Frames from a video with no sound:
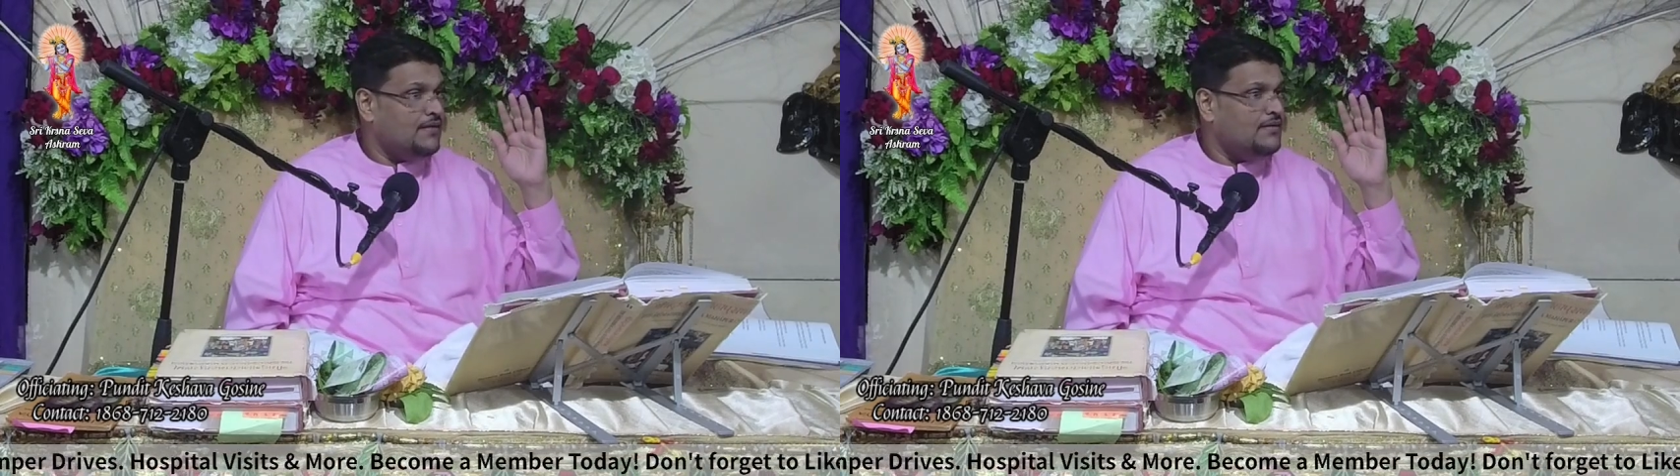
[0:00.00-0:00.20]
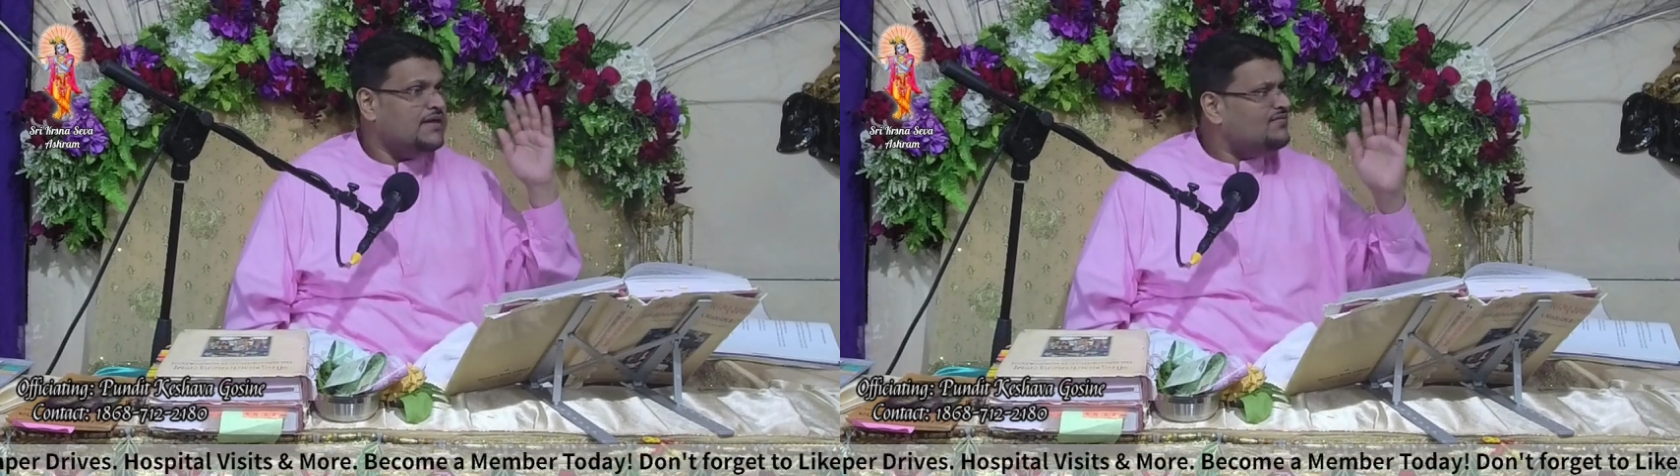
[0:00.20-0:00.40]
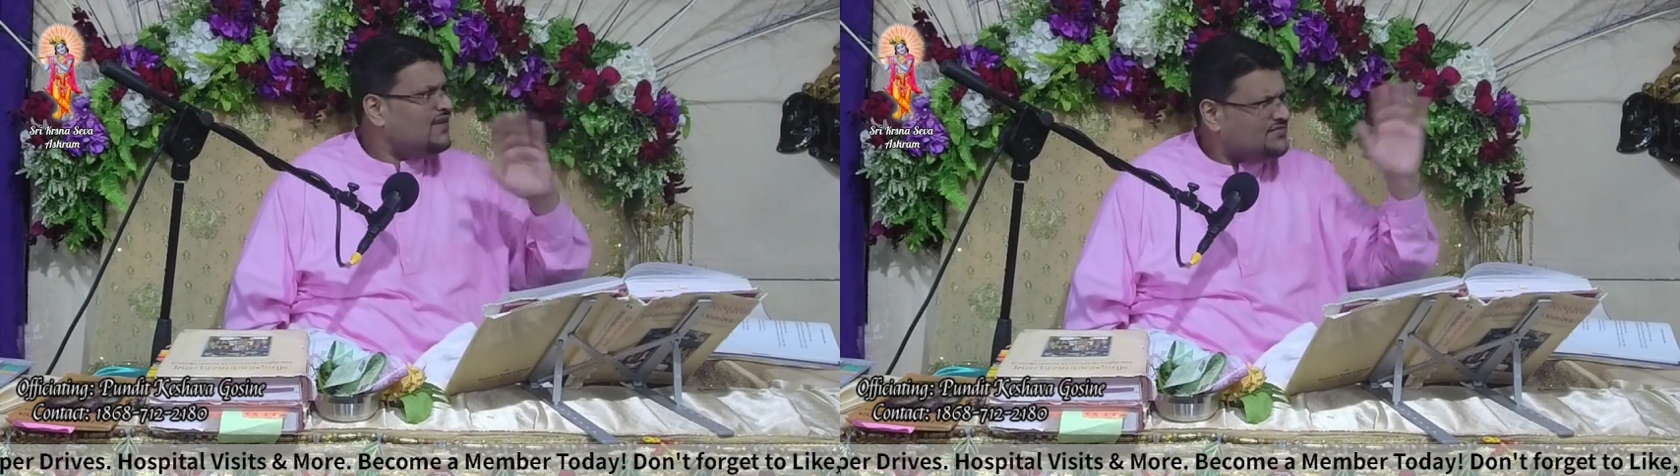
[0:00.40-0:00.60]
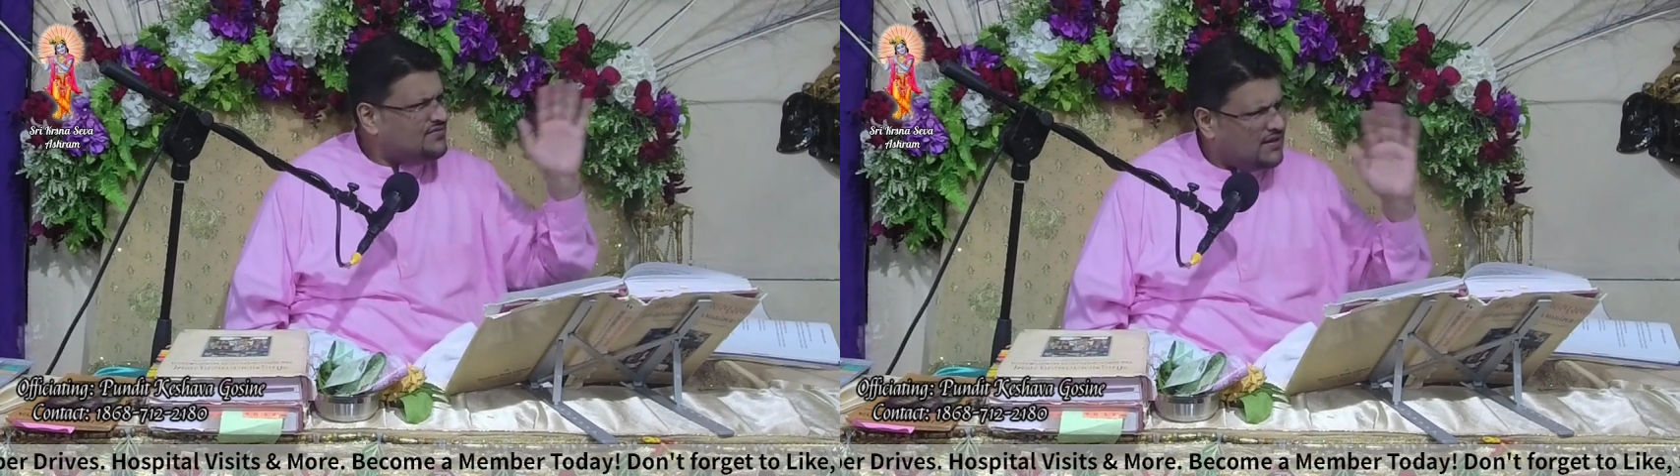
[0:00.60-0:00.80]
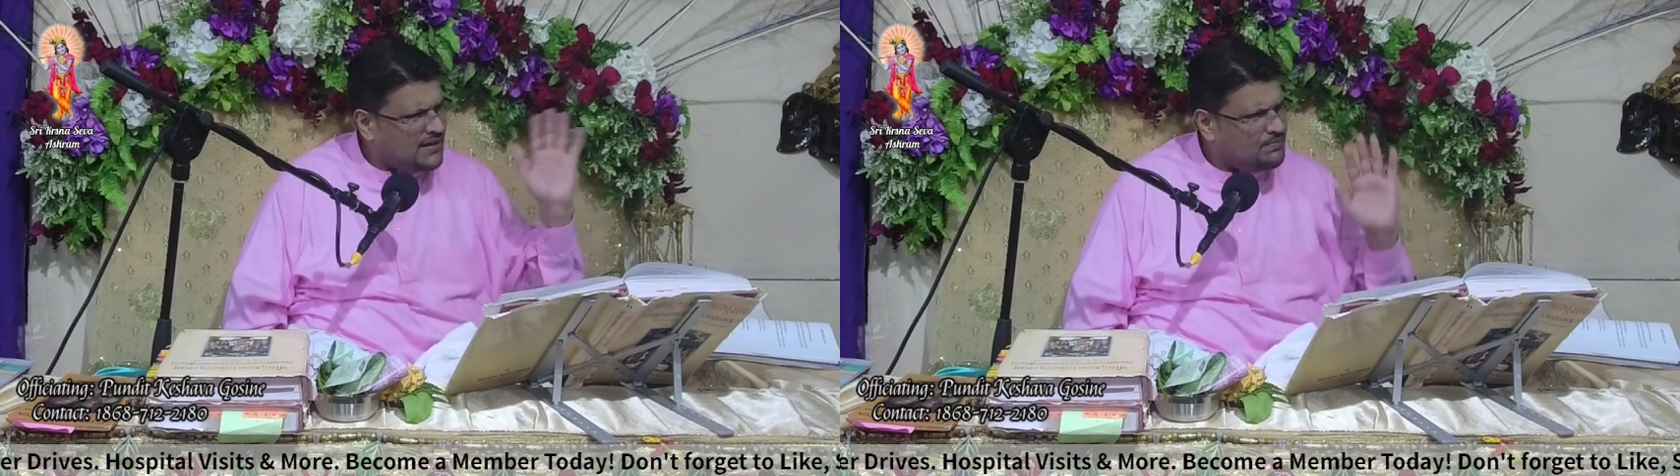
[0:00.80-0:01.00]
Leave that
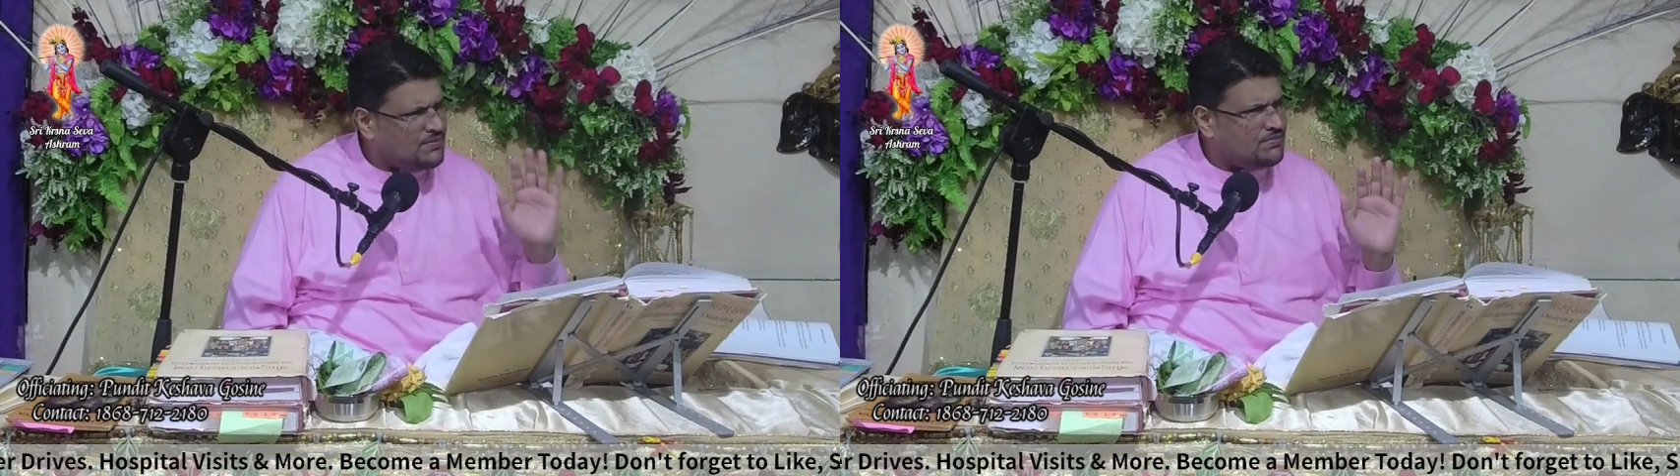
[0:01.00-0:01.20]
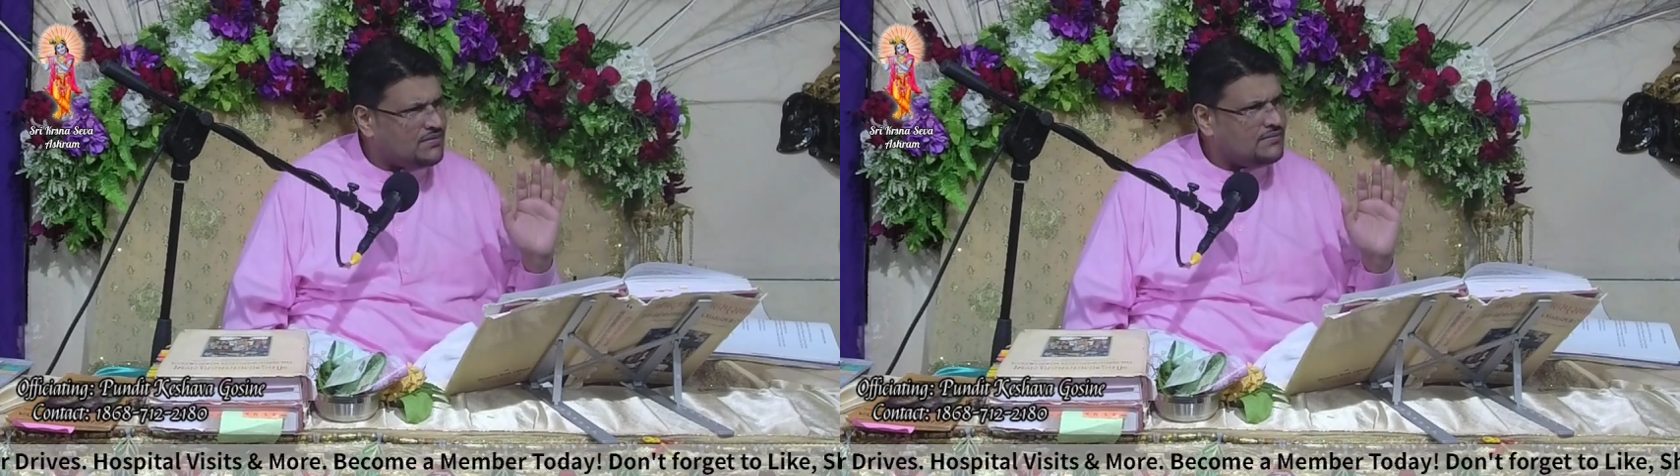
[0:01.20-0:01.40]
for other people.